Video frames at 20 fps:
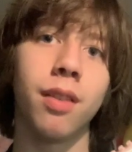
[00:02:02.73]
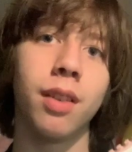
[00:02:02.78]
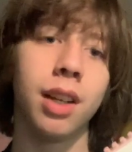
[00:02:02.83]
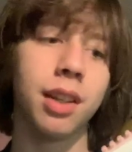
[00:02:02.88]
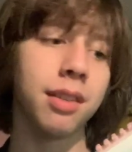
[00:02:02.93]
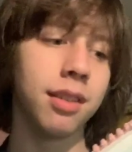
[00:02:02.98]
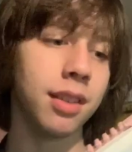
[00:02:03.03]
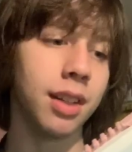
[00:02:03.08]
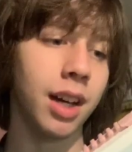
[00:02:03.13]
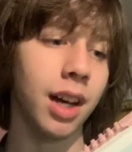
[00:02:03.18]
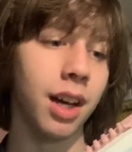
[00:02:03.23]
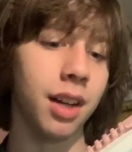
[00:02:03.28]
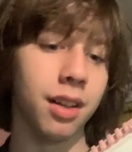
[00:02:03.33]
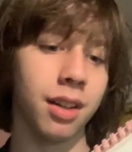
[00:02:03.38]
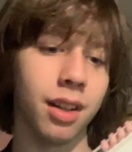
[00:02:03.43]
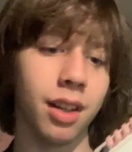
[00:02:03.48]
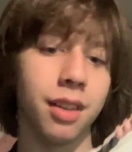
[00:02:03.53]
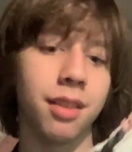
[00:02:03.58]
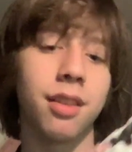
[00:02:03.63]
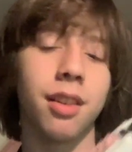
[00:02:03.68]
it's not.
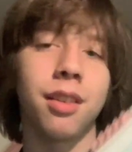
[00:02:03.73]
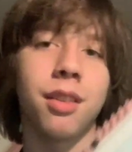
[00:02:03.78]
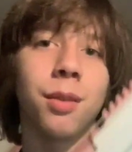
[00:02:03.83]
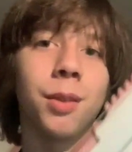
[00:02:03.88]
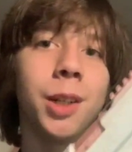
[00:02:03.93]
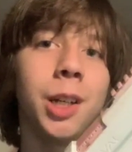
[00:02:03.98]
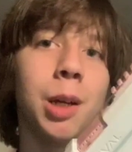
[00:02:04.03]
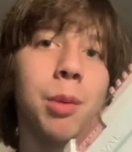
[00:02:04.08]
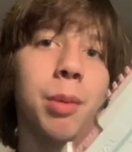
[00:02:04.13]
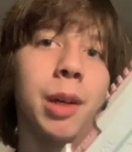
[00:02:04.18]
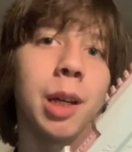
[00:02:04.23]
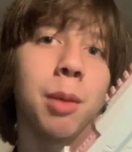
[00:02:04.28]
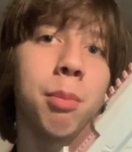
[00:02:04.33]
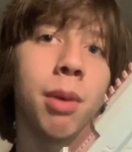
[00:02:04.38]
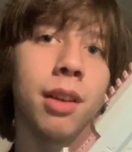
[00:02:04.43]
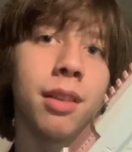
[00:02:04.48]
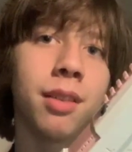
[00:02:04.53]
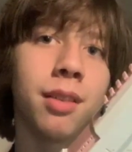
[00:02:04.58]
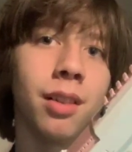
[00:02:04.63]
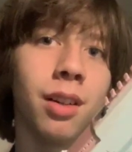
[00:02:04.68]
It's just a really big
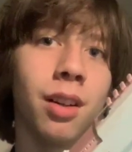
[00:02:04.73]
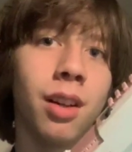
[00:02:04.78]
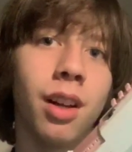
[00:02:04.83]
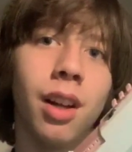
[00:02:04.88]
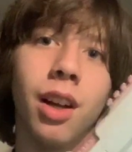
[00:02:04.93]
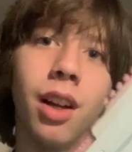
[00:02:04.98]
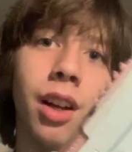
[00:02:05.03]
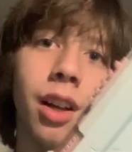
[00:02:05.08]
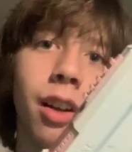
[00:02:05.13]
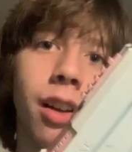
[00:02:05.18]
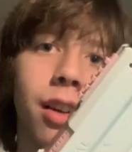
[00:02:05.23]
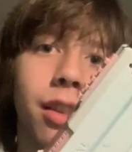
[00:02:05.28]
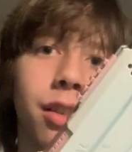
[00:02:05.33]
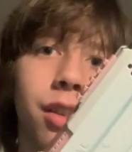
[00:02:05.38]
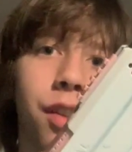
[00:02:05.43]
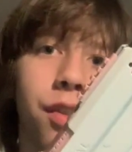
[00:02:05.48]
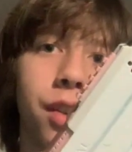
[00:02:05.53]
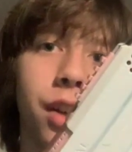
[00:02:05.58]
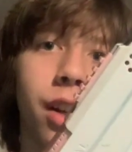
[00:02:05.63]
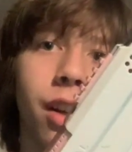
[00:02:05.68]
pistol. So I
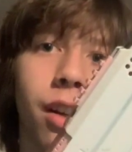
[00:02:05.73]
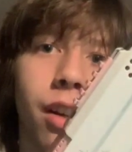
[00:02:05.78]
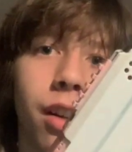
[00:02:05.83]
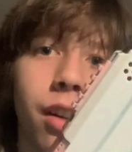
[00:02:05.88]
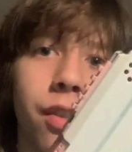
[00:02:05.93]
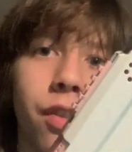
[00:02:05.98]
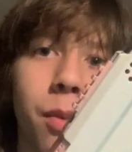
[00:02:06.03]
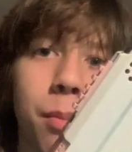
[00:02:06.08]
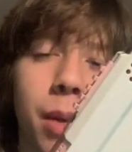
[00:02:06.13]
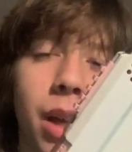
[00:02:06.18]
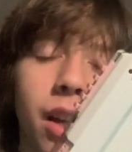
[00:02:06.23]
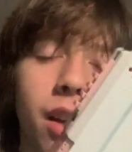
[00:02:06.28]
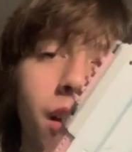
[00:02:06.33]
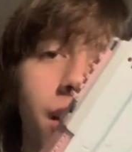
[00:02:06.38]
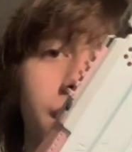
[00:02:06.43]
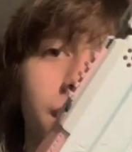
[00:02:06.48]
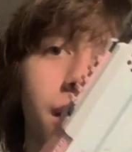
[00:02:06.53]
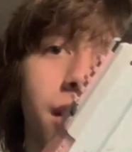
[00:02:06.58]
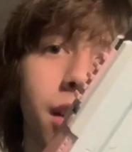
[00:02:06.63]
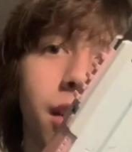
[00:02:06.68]
figured if I'm making
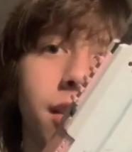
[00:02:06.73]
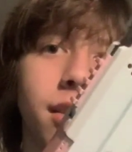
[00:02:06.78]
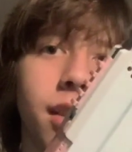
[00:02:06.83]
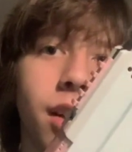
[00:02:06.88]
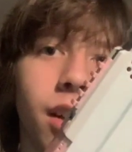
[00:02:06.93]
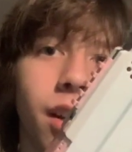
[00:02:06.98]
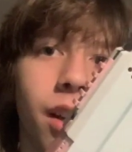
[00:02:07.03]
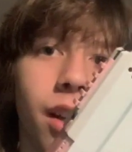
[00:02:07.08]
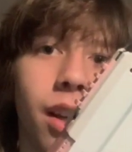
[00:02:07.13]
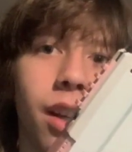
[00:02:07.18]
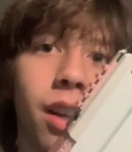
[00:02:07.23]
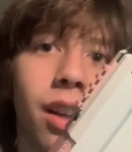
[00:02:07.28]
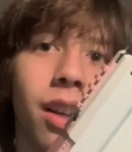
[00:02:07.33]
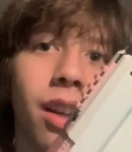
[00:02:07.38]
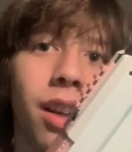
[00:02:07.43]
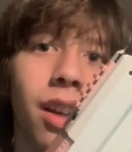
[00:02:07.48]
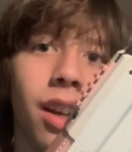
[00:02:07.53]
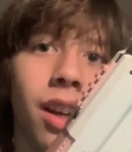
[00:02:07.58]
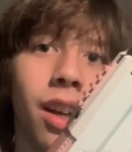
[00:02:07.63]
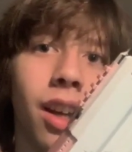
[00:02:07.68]
something silly, I
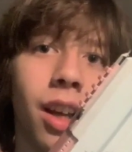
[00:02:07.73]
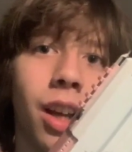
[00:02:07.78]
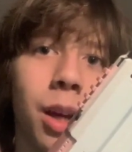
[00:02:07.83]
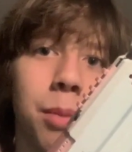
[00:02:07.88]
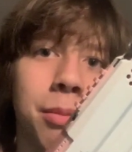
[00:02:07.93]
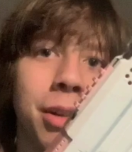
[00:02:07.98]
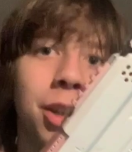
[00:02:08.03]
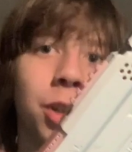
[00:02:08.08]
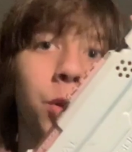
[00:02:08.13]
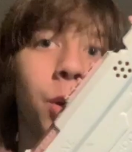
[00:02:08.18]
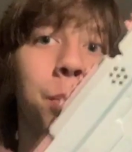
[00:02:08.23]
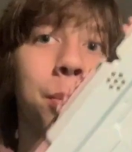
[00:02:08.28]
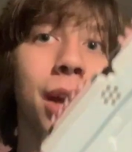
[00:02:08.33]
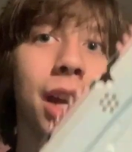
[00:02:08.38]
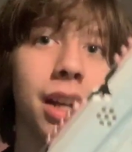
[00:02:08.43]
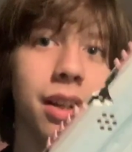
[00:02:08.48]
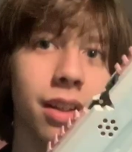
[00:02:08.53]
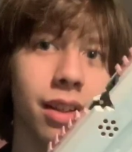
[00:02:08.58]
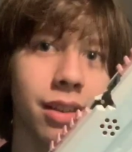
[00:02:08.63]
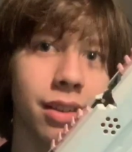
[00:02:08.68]
might as well
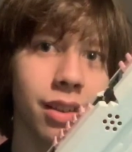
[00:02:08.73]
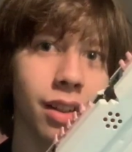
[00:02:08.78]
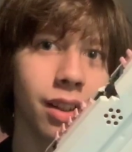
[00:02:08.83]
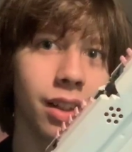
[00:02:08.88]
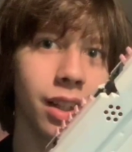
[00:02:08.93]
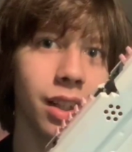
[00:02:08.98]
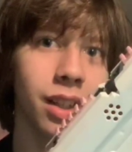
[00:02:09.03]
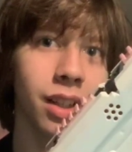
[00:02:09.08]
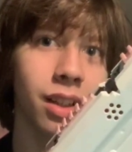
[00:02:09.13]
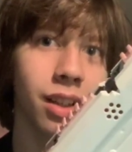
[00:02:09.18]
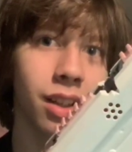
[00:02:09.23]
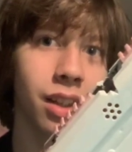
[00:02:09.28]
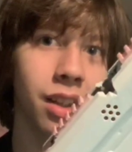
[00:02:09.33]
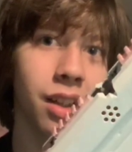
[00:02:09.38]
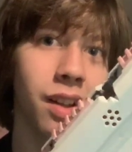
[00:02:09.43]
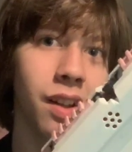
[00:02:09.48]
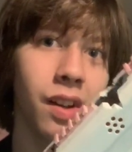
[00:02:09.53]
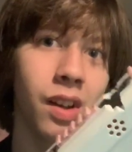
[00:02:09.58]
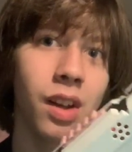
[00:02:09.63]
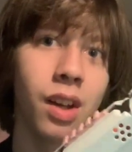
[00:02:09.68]
paint it silly.
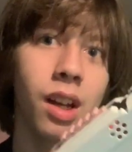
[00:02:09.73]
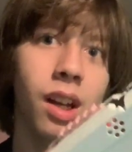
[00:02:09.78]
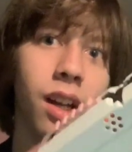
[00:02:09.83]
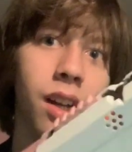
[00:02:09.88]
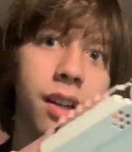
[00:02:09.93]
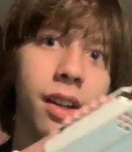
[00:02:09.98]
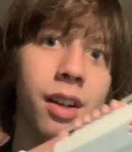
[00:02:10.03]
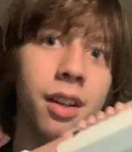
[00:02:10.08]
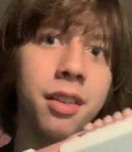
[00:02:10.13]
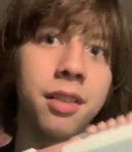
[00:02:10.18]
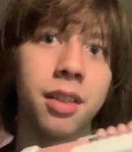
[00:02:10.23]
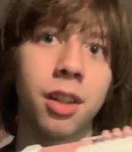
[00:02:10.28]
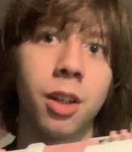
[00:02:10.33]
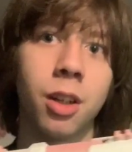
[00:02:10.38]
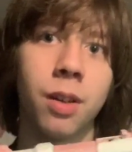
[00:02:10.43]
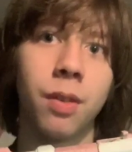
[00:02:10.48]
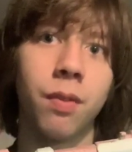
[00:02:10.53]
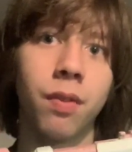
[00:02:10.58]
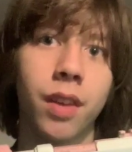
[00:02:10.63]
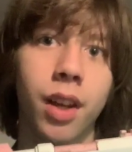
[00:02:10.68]
And
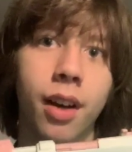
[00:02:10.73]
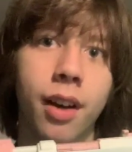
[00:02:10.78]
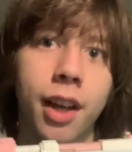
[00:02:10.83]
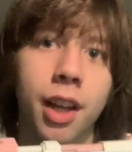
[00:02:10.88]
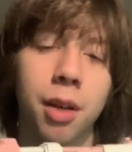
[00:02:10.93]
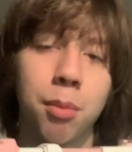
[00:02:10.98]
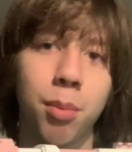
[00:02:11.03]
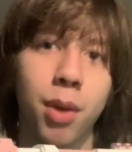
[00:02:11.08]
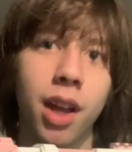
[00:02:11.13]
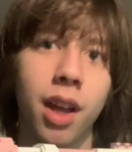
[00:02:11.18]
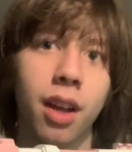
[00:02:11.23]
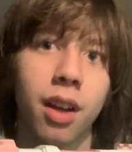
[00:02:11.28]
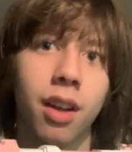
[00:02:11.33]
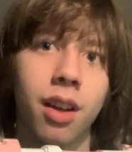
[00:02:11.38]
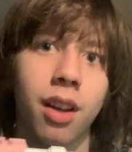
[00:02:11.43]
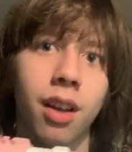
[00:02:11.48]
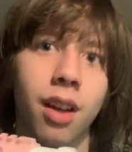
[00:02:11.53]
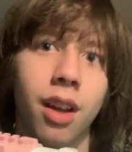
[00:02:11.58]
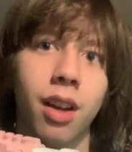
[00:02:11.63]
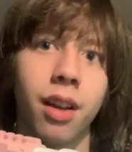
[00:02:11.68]
also, I like pink.
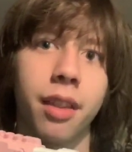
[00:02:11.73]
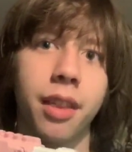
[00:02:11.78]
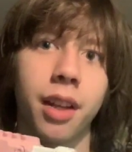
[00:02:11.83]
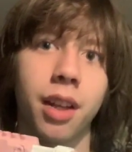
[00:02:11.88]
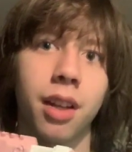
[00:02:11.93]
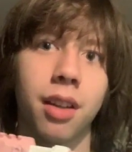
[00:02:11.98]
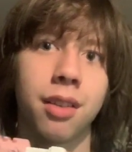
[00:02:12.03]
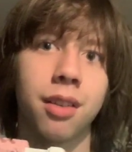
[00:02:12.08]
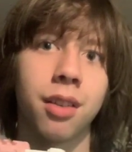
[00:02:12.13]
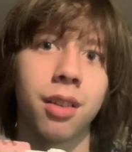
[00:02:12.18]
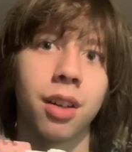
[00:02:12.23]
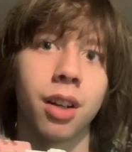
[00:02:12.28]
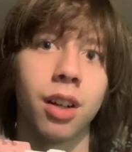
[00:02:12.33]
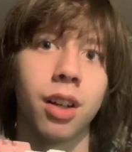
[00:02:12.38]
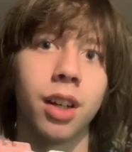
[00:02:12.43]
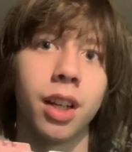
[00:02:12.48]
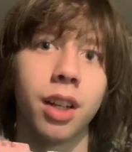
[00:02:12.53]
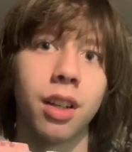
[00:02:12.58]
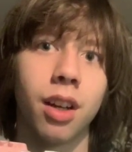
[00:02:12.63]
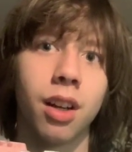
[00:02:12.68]
I don't think it's a
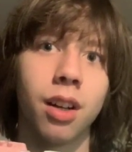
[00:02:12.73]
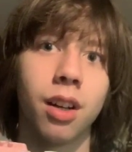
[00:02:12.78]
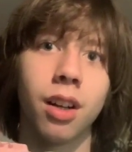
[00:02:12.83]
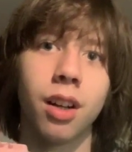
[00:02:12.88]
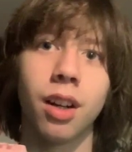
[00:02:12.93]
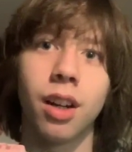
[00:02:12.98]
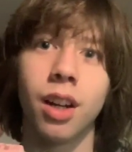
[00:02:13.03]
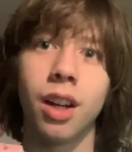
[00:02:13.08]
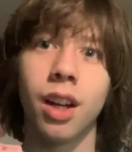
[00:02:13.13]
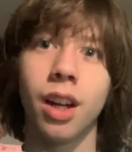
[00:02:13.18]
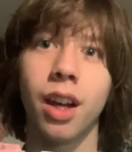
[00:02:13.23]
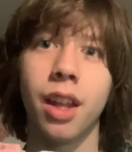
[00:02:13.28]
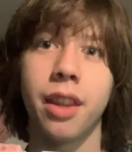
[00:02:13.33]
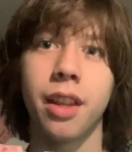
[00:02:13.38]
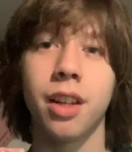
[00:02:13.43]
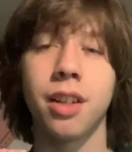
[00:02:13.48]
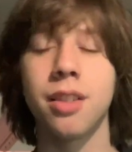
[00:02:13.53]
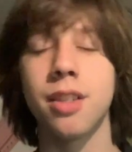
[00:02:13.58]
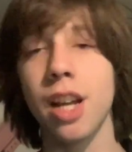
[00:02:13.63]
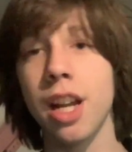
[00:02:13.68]
girly color. I
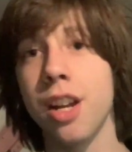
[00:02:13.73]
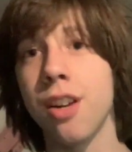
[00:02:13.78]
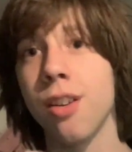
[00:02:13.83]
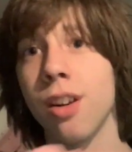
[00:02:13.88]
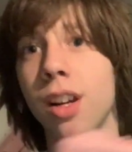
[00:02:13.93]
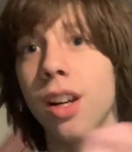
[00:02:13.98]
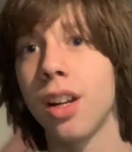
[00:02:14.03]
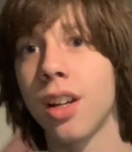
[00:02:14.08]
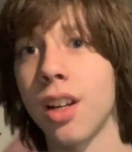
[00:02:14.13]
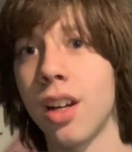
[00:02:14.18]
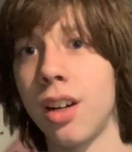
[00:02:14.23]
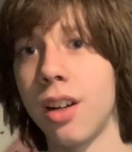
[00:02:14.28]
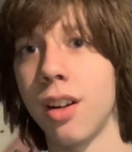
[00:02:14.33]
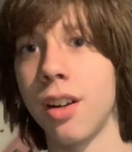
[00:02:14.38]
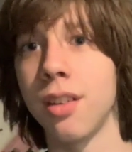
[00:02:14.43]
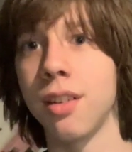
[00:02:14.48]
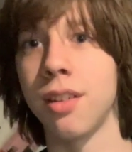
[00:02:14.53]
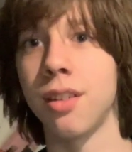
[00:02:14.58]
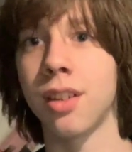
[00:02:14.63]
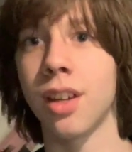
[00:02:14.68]
think gendering colors
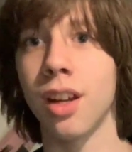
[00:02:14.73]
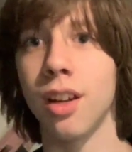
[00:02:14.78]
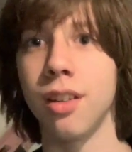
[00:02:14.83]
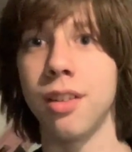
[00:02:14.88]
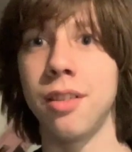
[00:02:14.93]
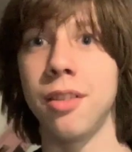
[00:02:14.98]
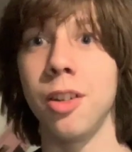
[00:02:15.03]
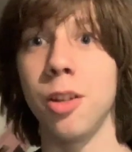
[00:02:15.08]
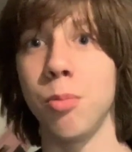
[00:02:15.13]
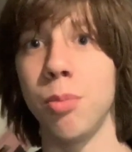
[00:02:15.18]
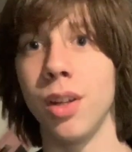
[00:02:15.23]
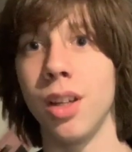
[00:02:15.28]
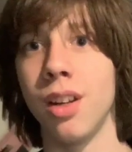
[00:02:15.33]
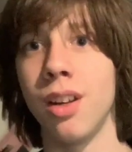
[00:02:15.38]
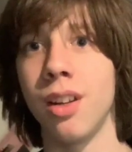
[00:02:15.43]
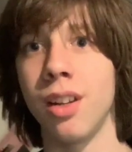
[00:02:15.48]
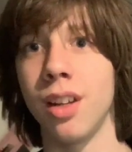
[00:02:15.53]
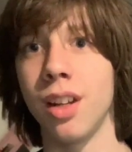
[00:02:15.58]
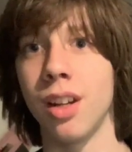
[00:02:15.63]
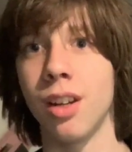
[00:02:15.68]
is kind of stupid,
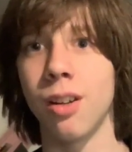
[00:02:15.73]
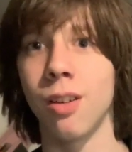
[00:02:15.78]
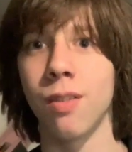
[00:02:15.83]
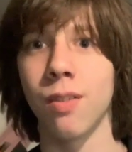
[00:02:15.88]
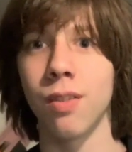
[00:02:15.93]
you know?